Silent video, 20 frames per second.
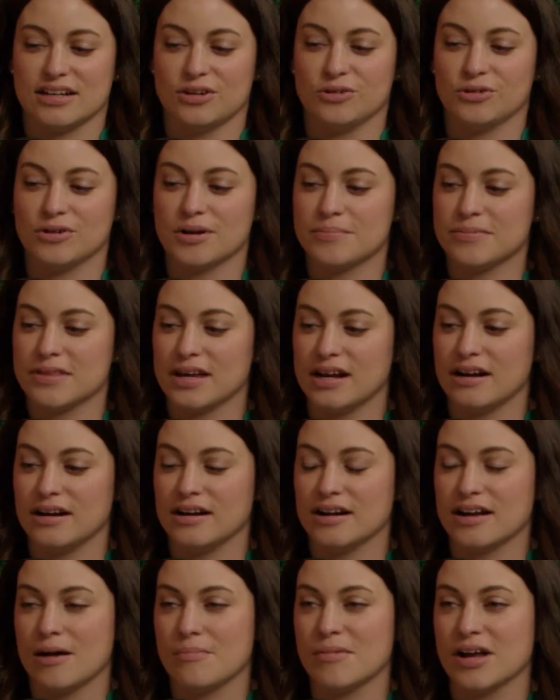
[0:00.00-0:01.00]
grew up
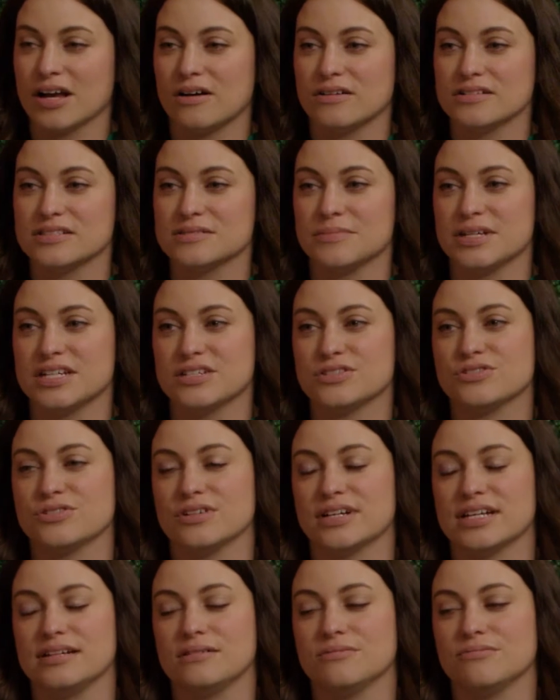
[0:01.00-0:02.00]
there, got my call to
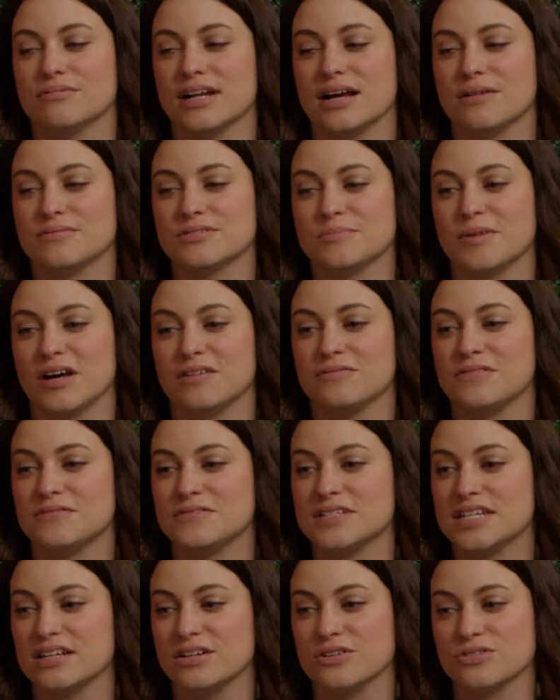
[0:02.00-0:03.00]
ministry when I was about
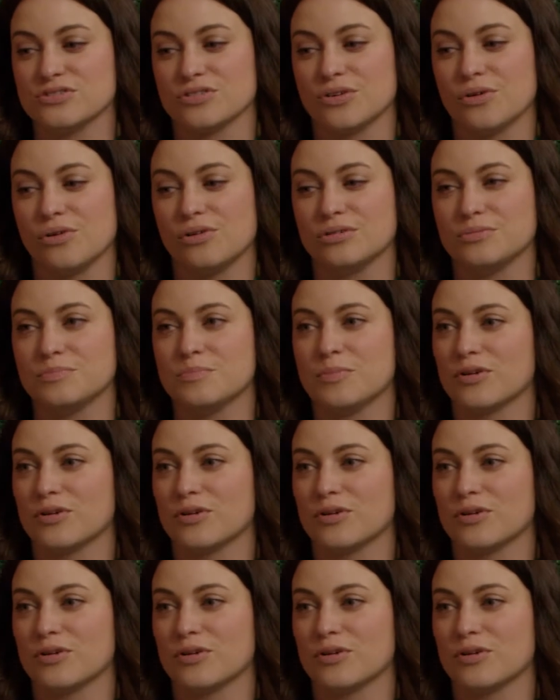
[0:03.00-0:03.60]
15 years old,